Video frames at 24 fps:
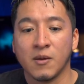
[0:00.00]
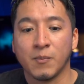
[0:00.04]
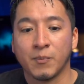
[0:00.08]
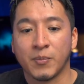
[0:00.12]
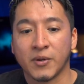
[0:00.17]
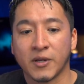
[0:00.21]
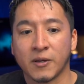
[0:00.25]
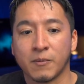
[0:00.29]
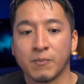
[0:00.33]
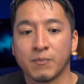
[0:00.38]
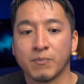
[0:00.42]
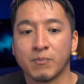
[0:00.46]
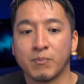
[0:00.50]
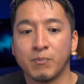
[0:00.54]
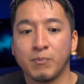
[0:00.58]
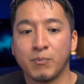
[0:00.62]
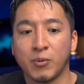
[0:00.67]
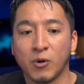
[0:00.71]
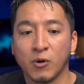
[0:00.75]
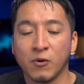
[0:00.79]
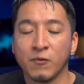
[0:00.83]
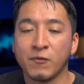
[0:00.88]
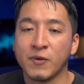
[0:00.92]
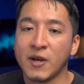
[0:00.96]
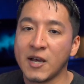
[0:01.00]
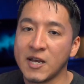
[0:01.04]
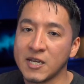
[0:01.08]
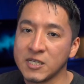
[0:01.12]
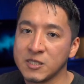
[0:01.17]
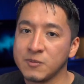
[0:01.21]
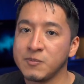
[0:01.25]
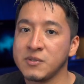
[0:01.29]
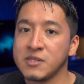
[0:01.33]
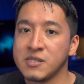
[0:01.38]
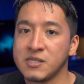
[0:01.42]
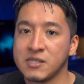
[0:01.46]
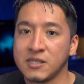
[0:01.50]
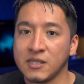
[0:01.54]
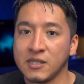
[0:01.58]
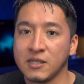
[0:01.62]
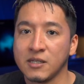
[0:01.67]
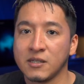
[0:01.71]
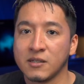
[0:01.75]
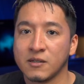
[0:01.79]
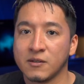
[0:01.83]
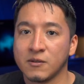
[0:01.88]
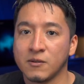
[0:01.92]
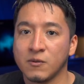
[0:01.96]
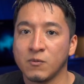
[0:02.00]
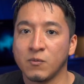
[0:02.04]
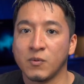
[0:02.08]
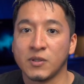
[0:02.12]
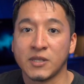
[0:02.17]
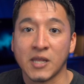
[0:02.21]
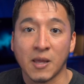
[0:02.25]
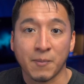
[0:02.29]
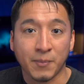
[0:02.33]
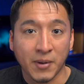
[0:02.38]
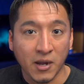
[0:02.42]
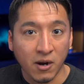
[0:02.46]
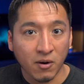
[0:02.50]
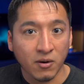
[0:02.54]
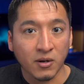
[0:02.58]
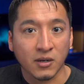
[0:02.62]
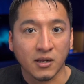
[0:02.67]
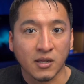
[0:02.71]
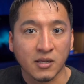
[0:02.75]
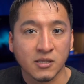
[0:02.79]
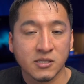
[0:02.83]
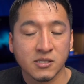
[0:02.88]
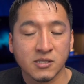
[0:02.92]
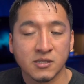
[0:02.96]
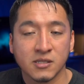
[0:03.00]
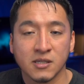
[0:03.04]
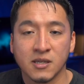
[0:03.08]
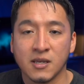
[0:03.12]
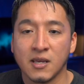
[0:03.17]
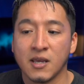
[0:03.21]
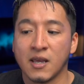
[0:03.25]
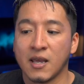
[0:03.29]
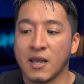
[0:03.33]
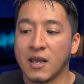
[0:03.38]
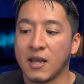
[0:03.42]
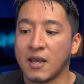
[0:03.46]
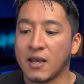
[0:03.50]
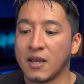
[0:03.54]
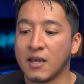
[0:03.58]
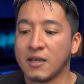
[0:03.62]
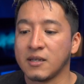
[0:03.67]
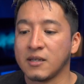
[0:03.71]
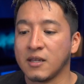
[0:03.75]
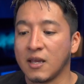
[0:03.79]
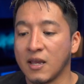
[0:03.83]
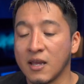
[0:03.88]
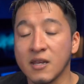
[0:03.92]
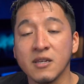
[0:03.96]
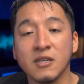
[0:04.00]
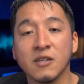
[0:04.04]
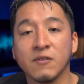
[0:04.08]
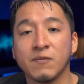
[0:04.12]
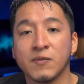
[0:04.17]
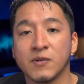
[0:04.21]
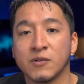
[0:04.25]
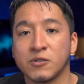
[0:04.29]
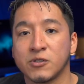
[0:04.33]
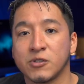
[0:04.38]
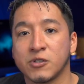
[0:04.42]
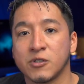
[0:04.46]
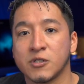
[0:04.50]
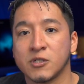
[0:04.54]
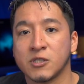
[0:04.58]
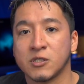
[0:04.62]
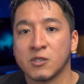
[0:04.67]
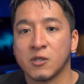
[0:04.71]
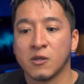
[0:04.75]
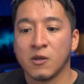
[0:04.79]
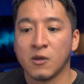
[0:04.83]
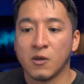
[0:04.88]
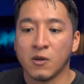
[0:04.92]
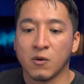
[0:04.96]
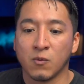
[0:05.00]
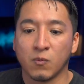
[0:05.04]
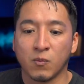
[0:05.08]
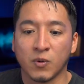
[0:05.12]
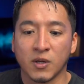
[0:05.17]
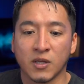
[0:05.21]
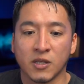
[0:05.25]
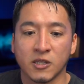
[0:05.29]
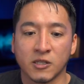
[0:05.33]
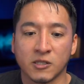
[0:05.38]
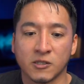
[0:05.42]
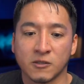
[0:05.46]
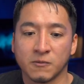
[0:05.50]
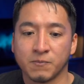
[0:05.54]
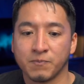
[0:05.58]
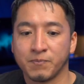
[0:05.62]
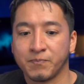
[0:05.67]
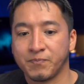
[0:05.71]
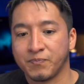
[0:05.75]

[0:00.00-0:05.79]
But both high speed sync with that power loss and N D filters with